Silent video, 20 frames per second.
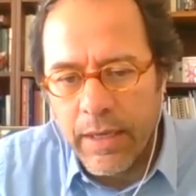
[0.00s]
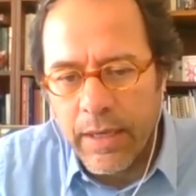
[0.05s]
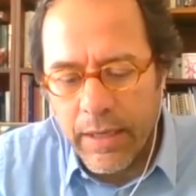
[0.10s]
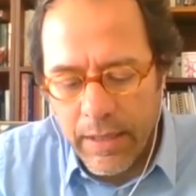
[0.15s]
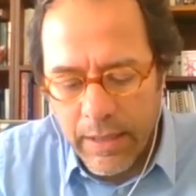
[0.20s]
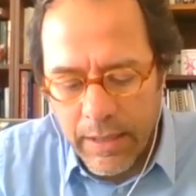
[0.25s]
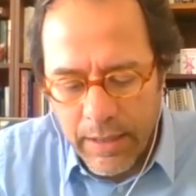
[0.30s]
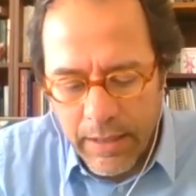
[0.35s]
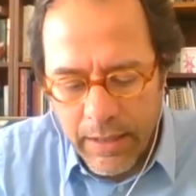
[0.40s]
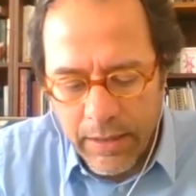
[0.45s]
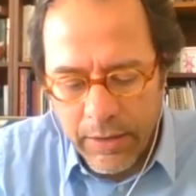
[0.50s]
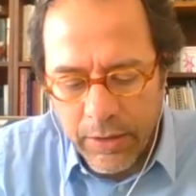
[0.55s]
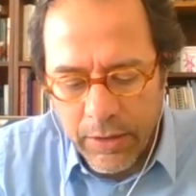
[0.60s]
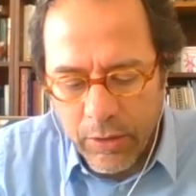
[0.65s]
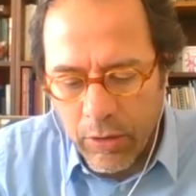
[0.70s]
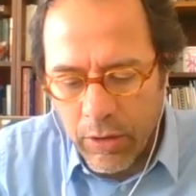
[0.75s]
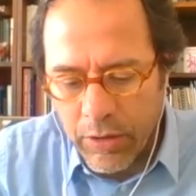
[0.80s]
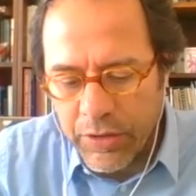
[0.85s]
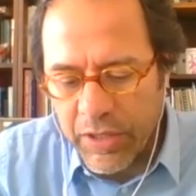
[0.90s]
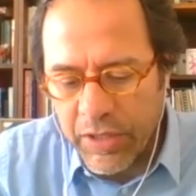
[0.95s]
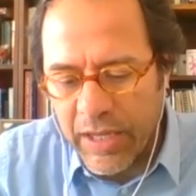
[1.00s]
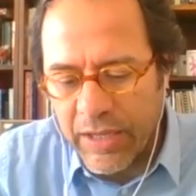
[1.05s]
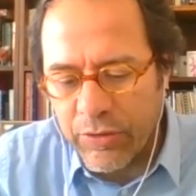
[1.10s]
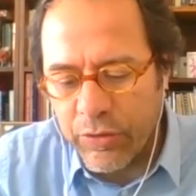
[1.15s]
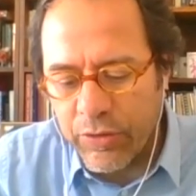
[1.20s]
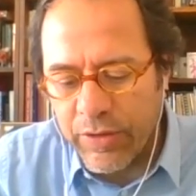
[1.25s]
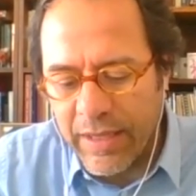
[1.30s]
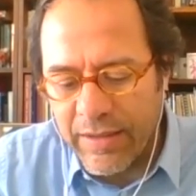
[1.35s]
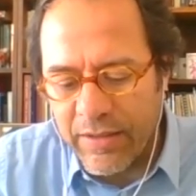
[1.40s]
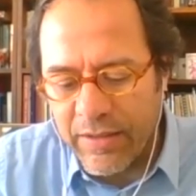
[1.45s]
All the
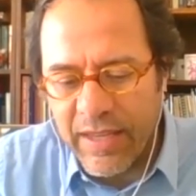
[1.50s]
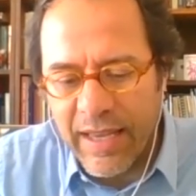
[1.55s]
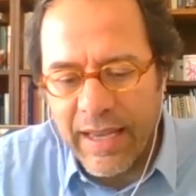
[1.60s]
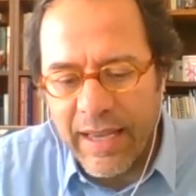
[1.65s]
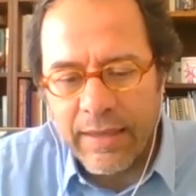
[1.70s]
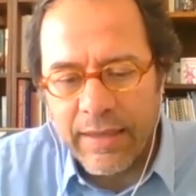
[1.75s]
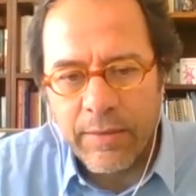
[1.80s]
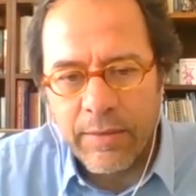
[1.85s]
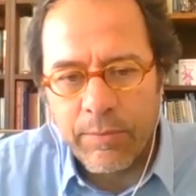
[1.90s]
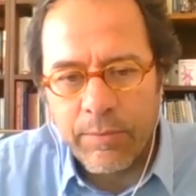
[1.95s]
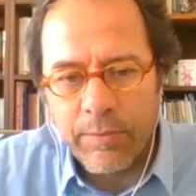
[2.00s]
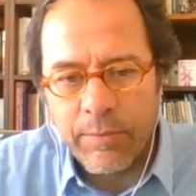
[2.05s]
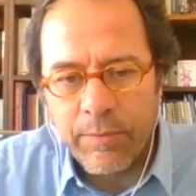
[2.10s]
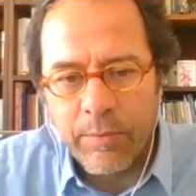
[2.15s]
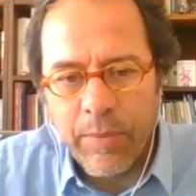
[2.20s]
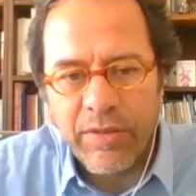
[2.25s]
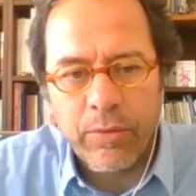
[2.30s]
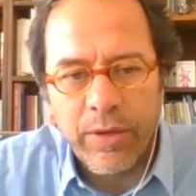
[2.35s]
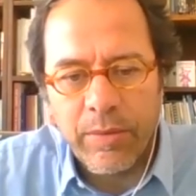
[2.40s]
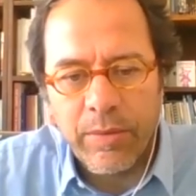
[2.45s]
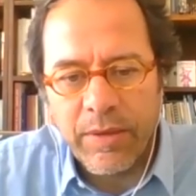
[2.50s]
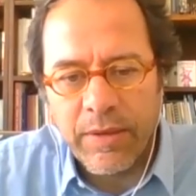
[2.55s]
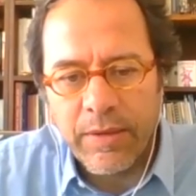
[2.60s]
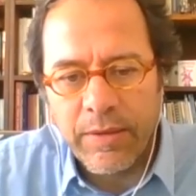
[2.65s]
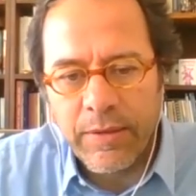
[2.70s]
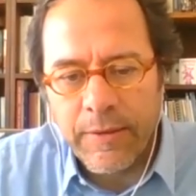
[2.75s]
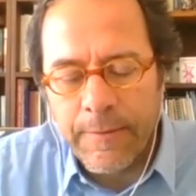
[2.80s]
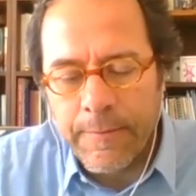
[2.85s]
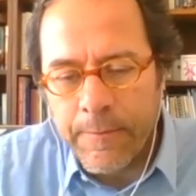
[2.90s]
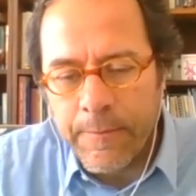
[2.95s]
countries that signed the Paris
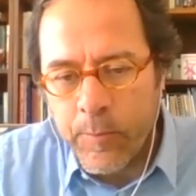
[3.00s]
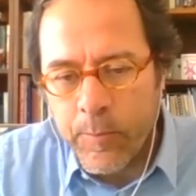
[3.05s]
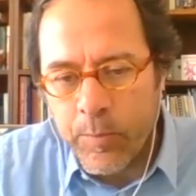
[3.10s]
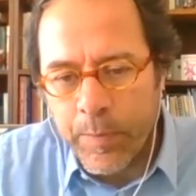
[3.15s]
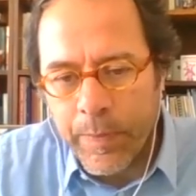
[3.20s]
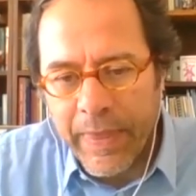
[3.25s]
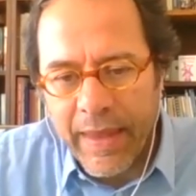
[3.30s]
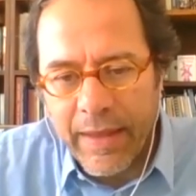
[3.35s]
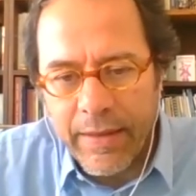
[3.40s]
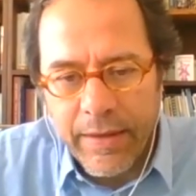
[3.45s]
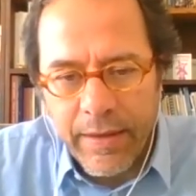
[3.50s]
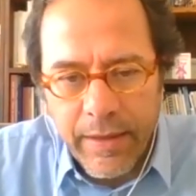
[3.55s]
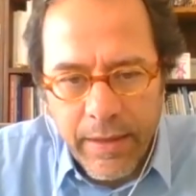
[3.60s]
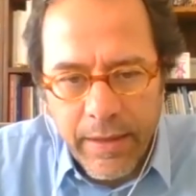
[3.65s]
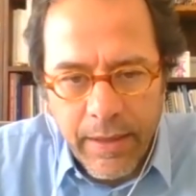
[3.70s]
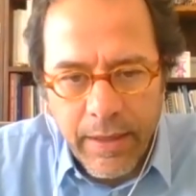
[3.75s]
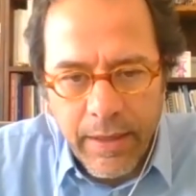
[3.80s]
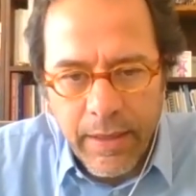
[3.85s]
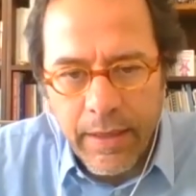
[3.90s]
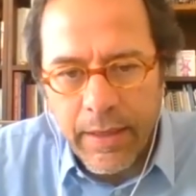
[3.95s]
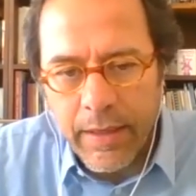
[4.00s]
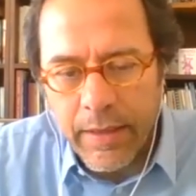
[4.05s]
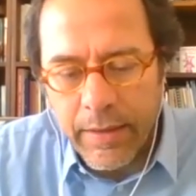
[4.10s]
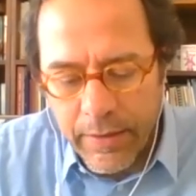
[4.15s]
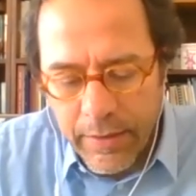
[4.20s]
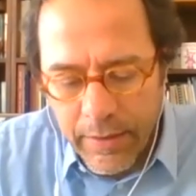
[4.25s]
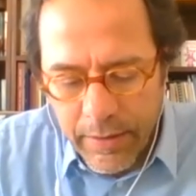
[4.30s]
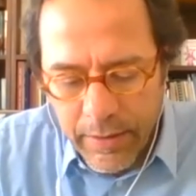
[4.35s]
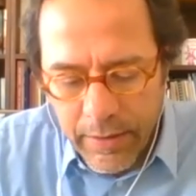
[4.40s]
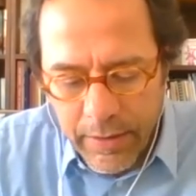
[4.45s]
Agreement,
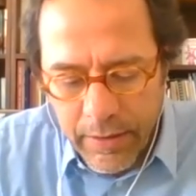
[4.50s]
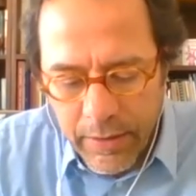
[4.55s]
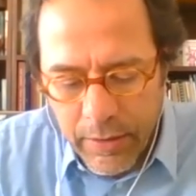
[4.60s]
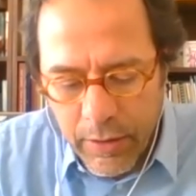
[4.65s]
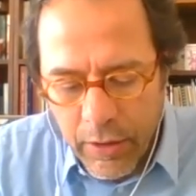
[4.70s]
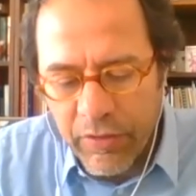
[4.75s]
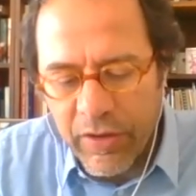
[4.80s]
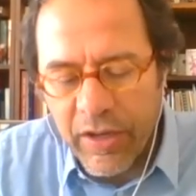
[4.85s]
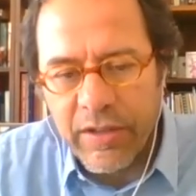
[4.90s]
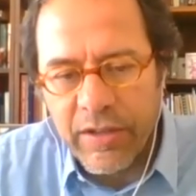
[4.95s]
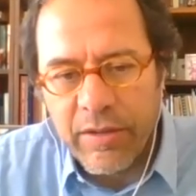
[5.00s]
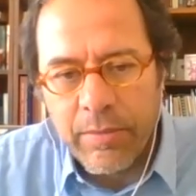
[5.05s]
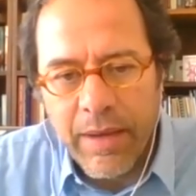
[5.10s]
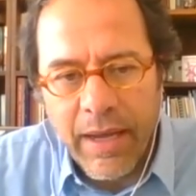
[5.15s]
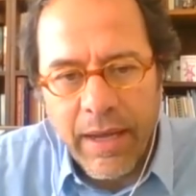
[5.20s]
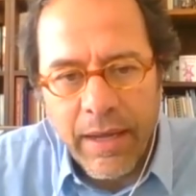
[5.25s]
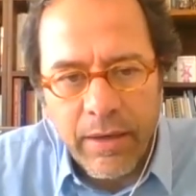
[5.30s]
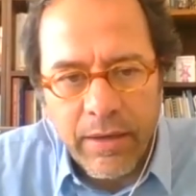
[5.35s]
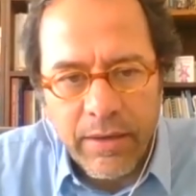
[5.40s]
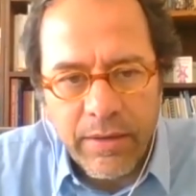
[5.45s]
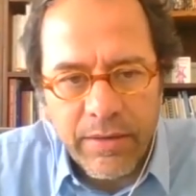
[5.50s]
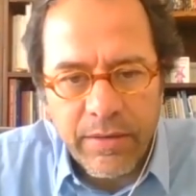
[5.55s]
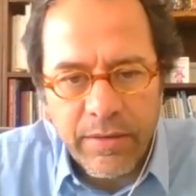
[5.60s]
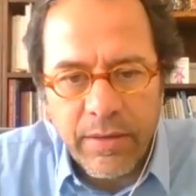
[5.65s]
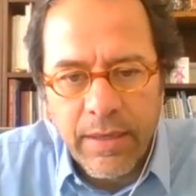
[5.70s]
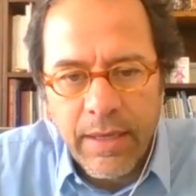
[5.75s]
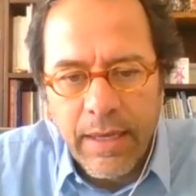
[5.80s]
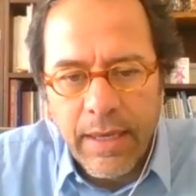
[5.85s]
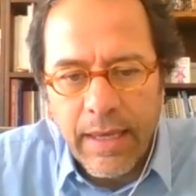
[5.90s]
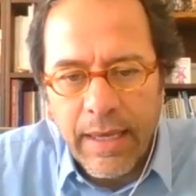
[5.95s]
the Covenant of Mayors,
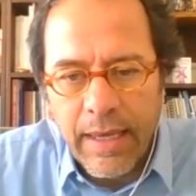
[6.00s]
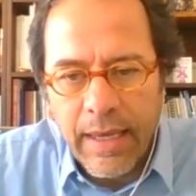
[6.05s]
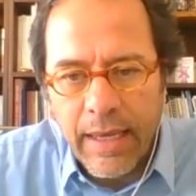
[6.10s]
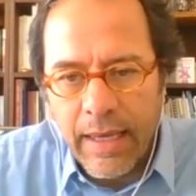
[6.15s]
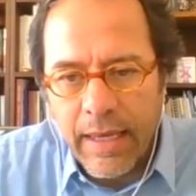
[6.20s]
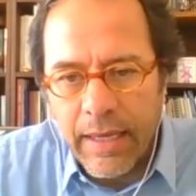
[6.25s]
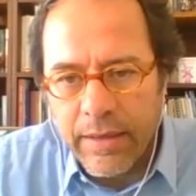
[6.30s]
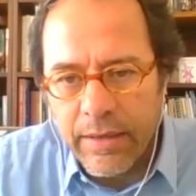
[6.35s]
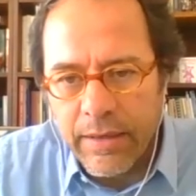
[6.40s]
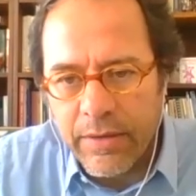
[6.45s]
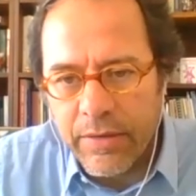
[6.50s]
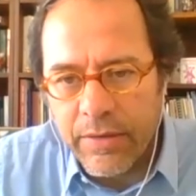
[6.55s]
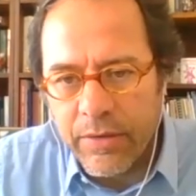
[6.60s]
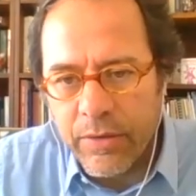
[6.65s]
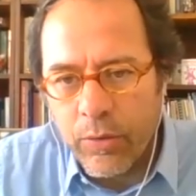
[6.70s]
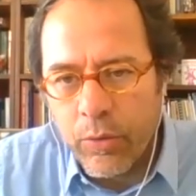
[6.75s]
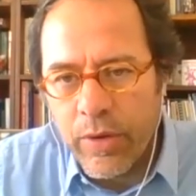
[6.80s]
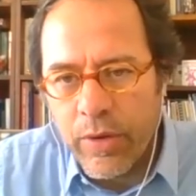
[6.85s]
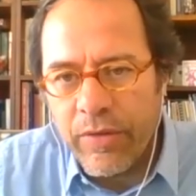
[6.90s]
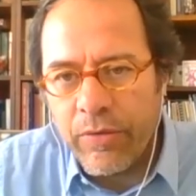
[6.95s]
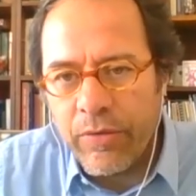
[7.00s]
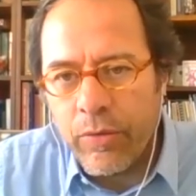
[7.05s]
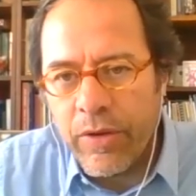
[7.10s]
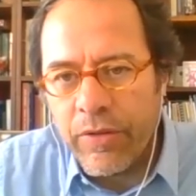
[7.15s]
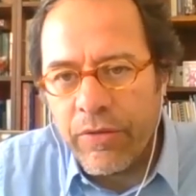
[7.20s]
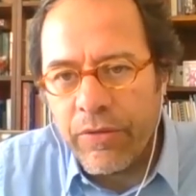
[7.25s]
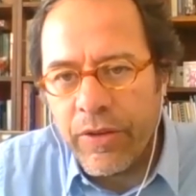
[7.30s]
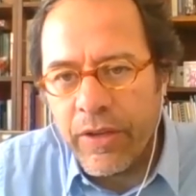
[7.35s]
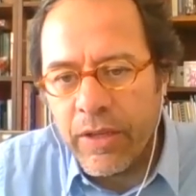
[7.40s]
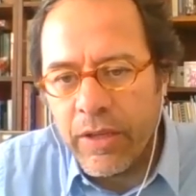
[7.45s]
and we
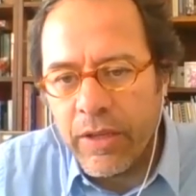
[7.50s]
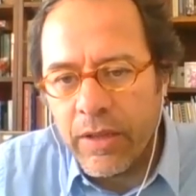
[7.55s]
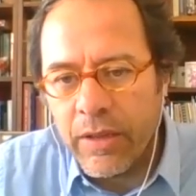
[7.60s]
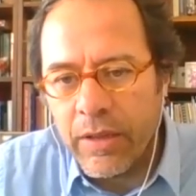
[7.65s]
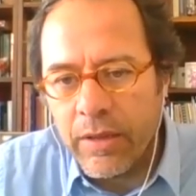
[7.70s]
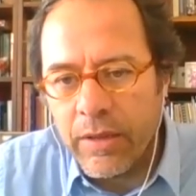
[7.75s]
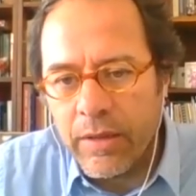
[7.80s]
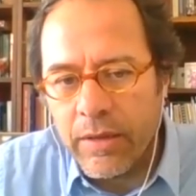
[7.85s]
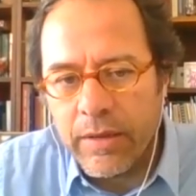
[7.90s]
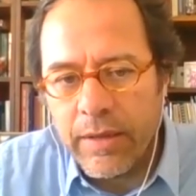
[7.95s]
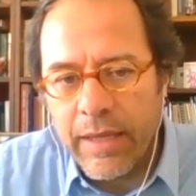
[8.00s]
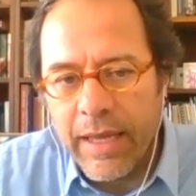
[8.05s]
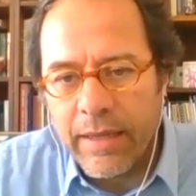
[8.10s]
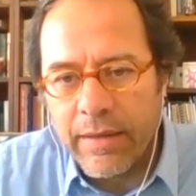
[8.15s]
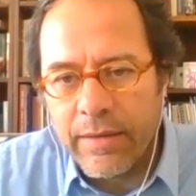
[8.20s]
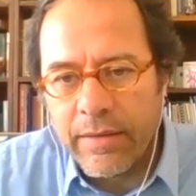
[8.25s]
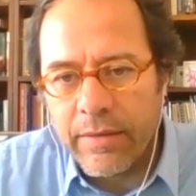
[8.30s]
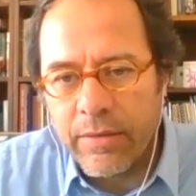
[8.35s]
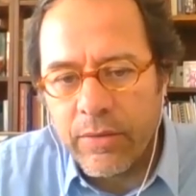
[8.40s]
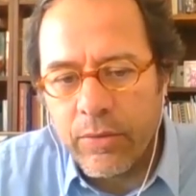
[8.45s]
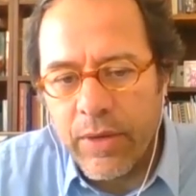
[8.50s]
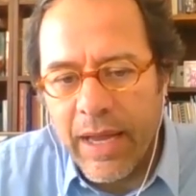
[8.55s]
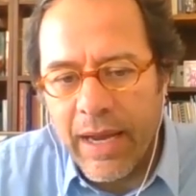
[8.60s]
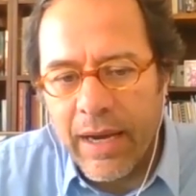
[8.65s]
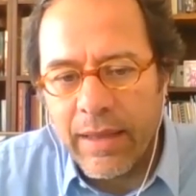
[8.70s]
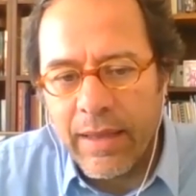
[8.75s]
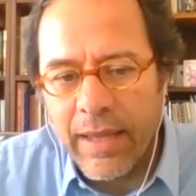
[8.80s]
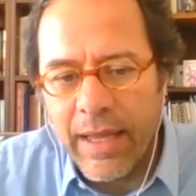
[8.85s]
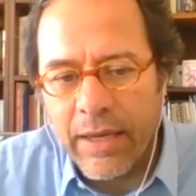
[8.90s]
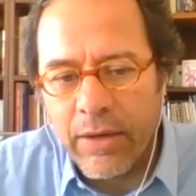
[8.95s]
feel that we are
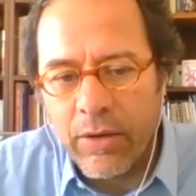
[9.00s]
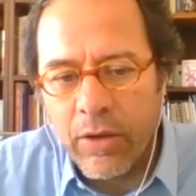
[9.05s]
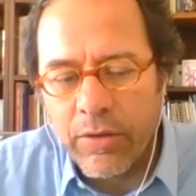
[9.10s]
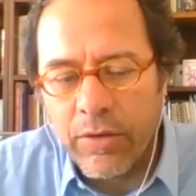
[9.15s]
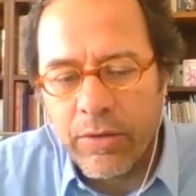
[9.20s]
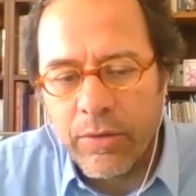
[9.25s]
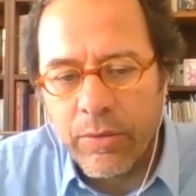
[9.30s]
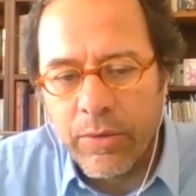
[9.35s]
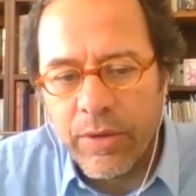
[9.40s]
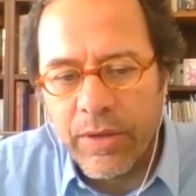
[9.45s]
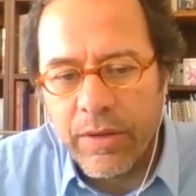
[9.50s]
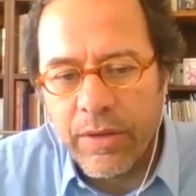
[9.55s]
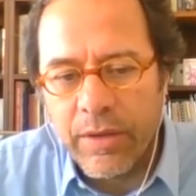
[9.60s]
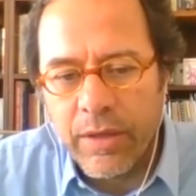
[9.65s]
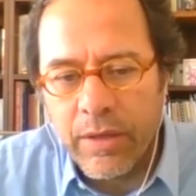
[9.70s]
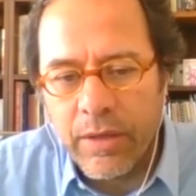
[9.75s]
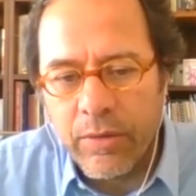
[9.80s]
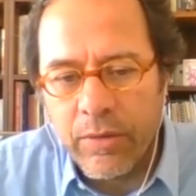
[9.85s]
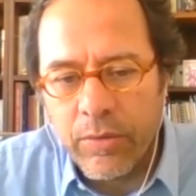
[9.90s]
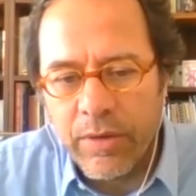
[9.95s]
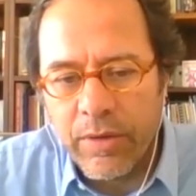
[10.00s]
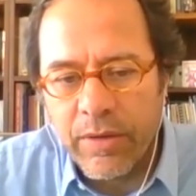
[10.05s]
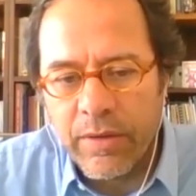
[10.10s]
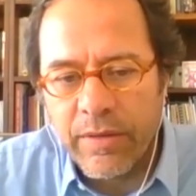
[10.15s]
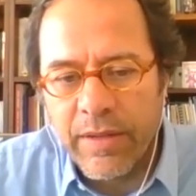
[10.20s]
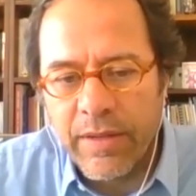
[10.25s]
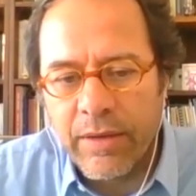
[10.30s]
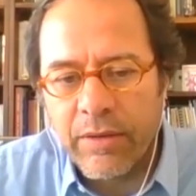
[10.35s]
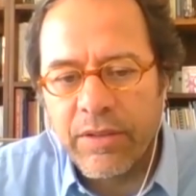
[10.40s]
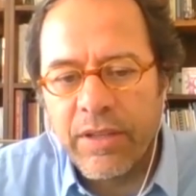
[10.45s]
aligned also with the
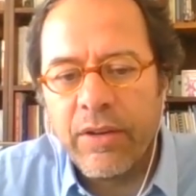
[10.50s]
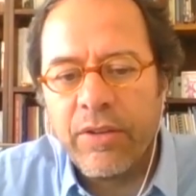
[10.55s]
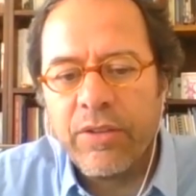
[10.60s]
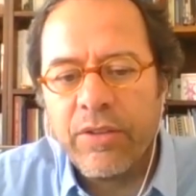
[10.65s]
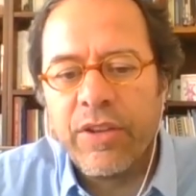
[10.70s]
Secretary